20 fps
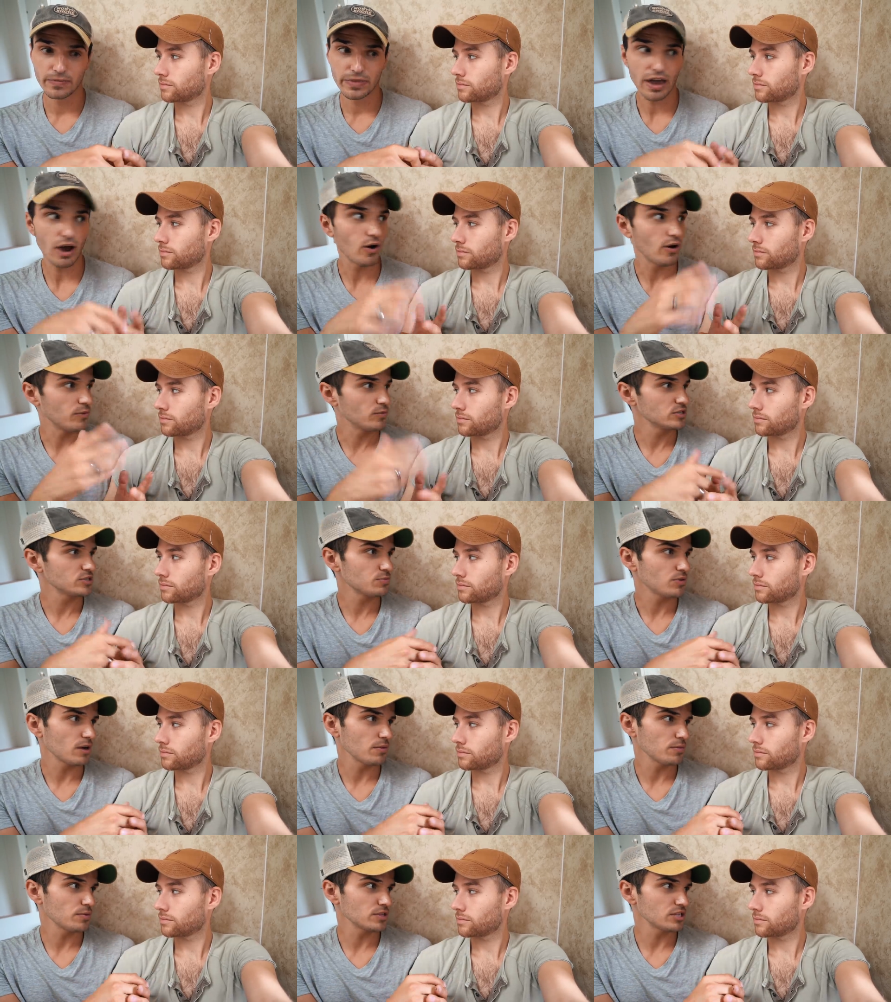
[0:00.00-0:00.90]
Speaker 1: Oh, and we should
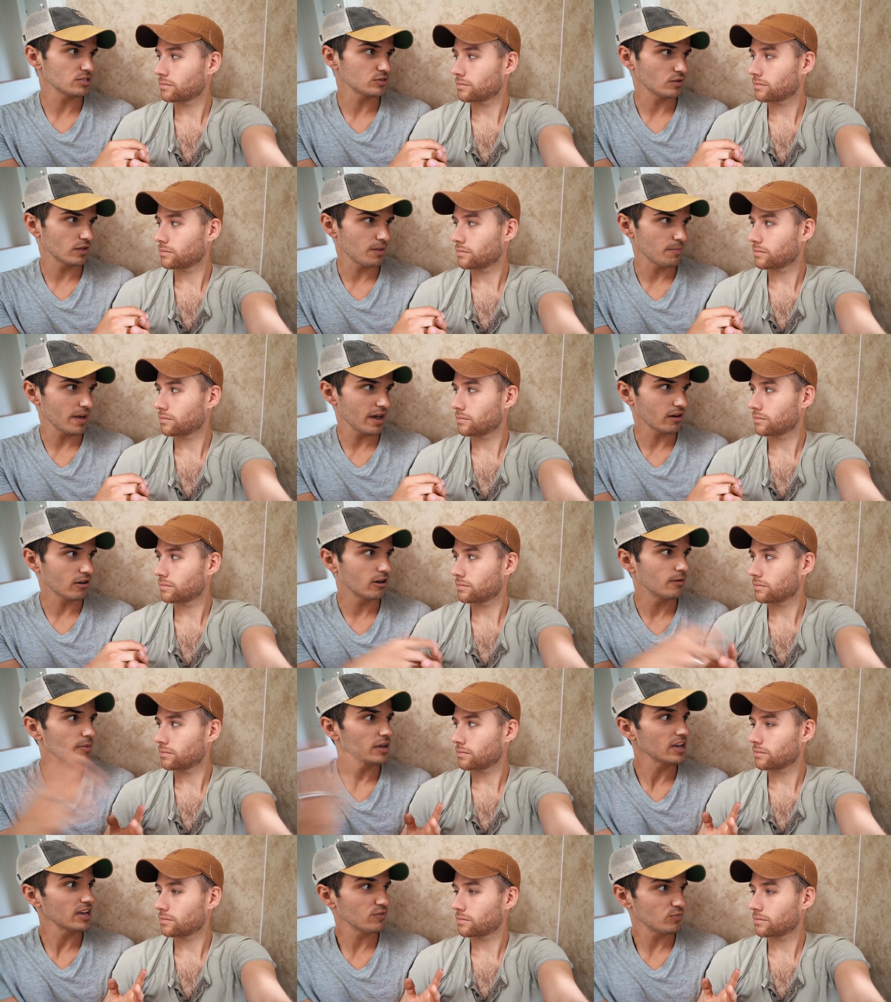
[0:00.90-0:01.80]
probably put the toilet back
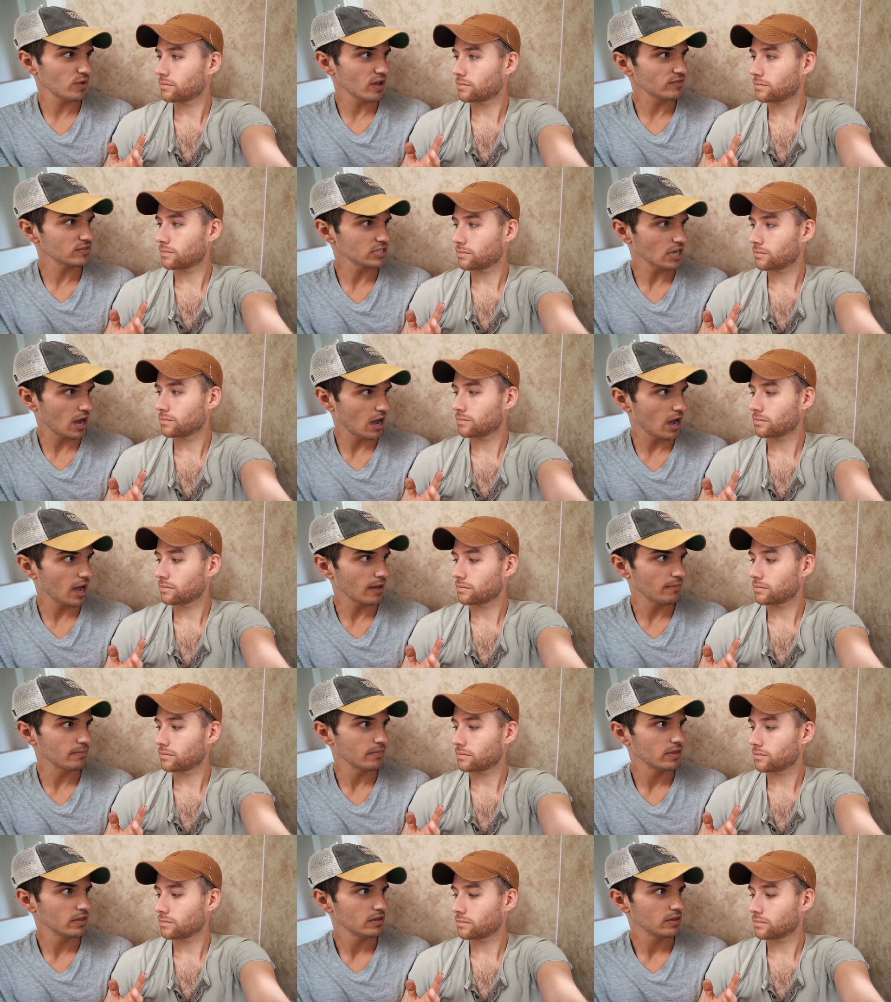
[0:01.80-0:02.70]
on, but if we have
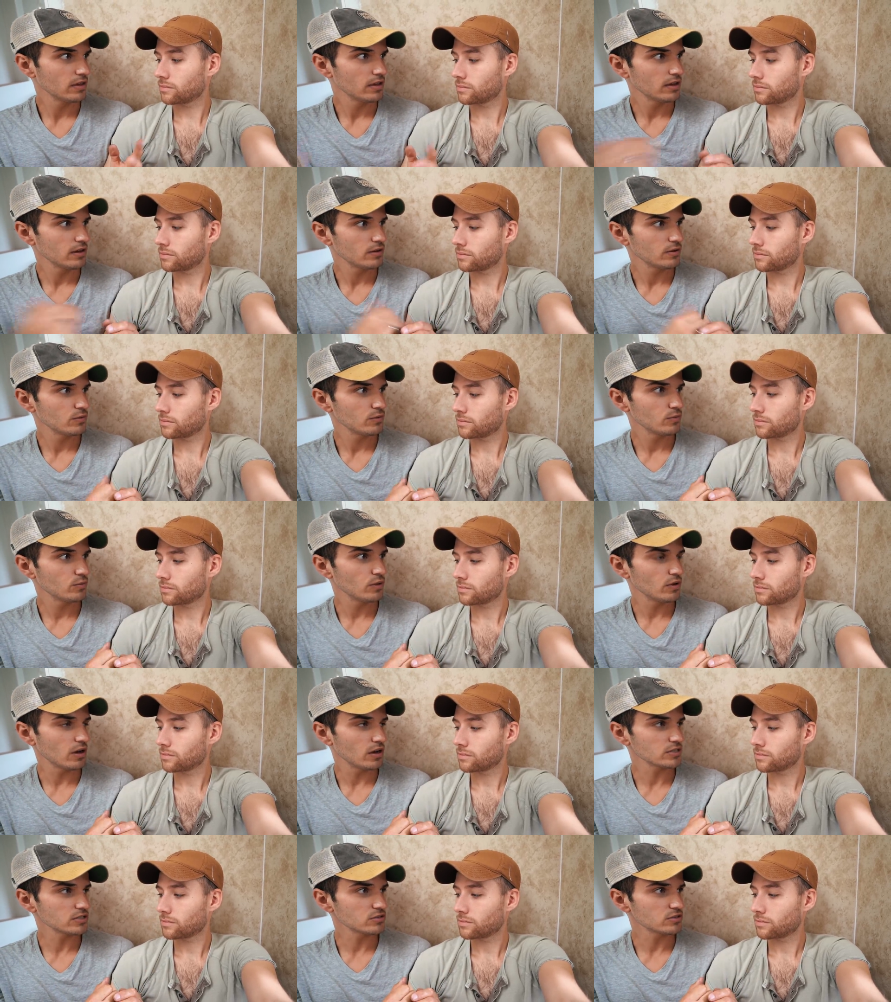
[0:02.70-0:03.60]
time,
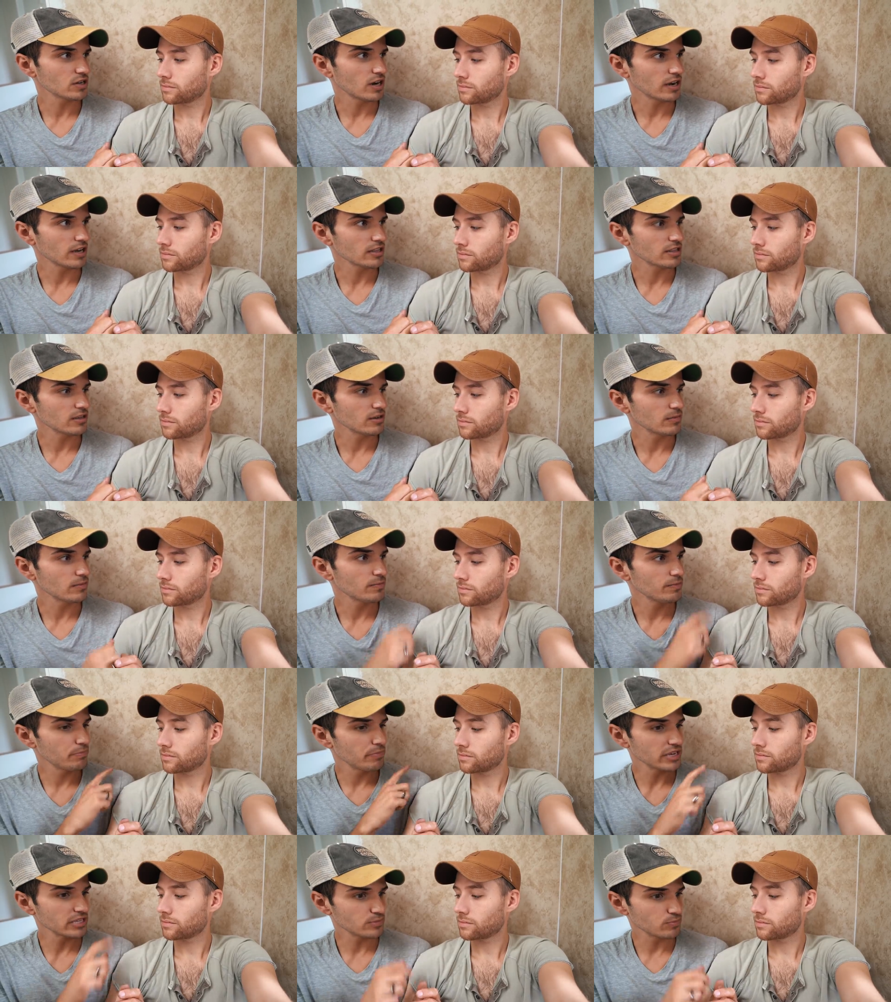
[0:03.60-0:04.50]
we'll also try and get the
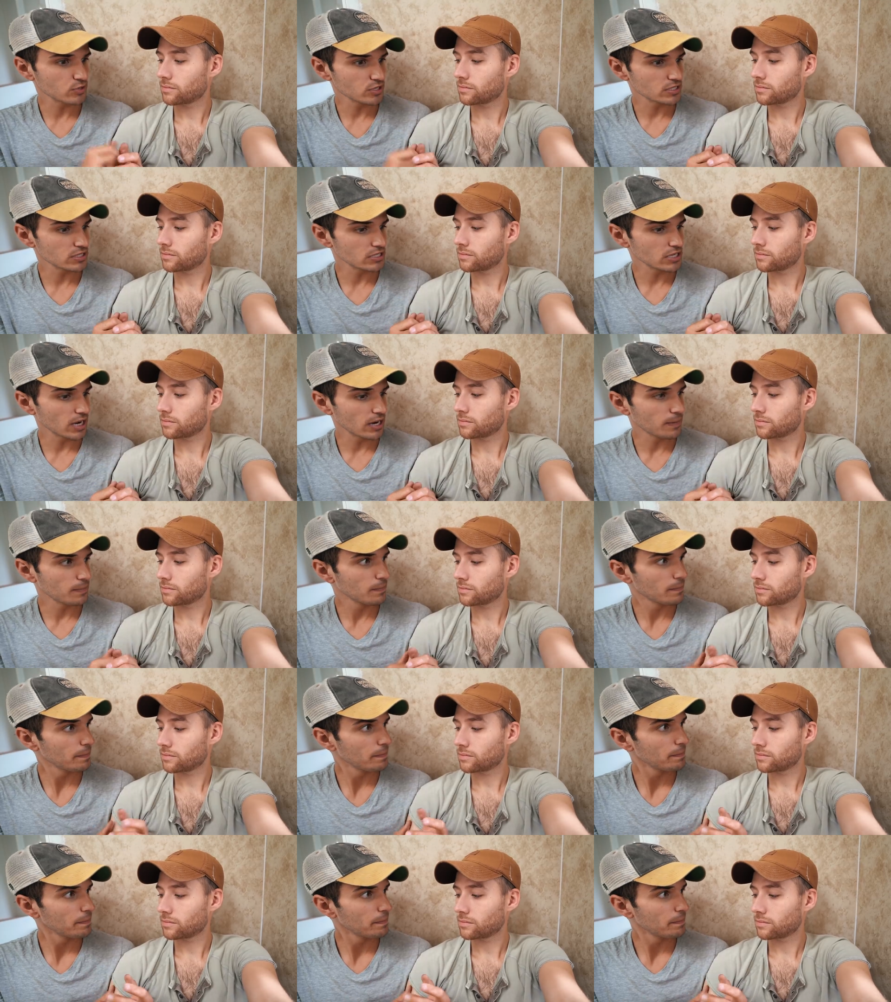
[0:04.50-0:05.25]
baseboards done.